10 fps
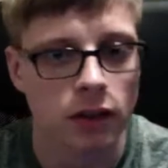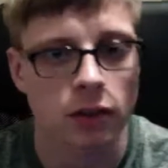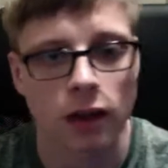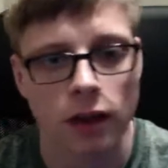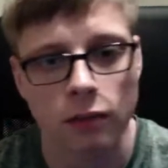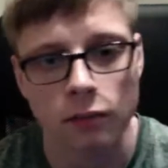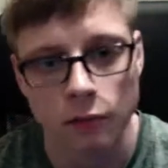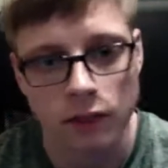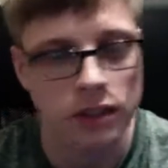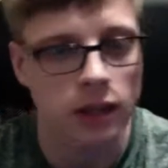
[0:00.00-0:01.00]
okay,
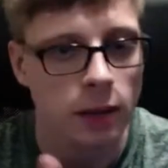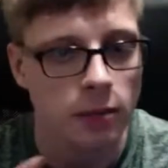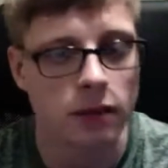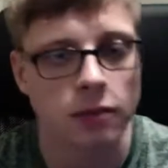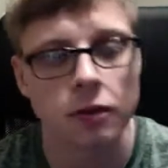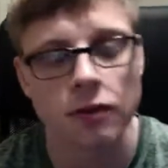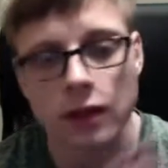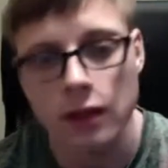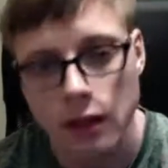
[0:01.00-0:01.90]
what's going to happen in the movie?